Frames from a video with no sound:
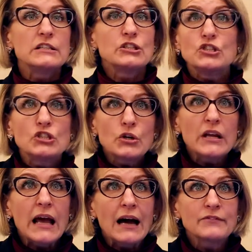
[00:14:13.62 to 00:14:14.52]
Does
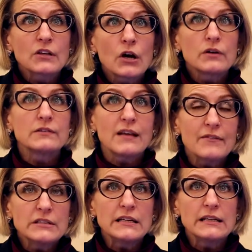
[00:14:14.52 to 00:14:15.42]
Judy have to go to
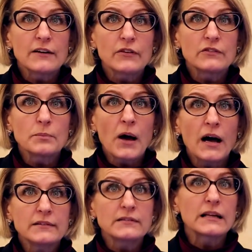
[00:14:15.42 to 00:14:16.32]
17 different
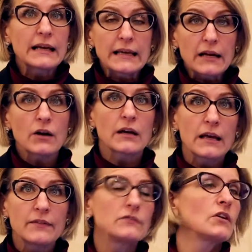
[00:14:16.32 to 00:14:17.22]
spots to like get her
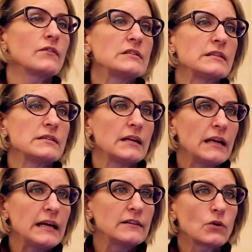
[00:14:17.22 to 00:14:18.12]
kid the services it
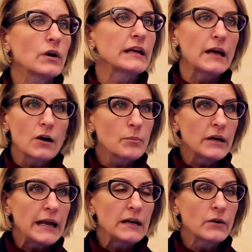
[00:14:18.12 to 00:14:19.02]
needs or to get her
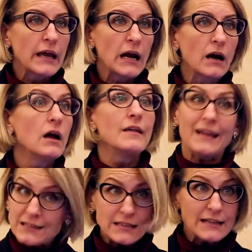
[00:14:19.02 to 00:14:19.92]
prenatal care?
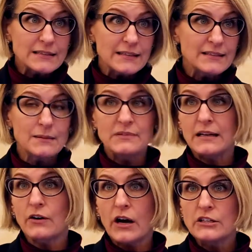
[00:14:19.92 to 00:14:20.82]
That's not systems
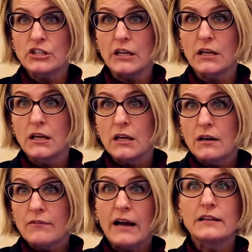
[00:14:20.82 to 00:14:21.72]
integration.
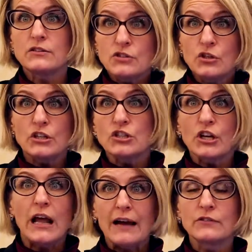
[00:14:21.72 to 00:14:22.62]
Right? Judy
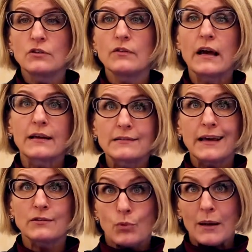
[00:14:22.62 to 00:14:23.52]
shouldn't have to do that, because
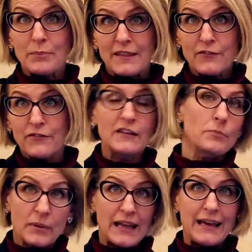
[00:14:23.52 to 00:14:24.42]
guess what? By the
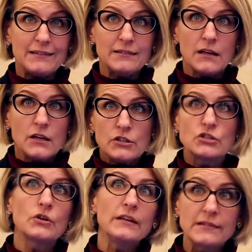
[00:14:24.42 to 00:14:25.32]
5th place,
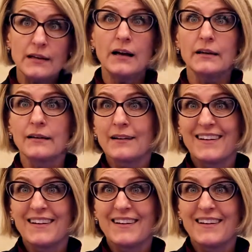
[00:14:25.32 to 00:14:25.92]
Judy's done.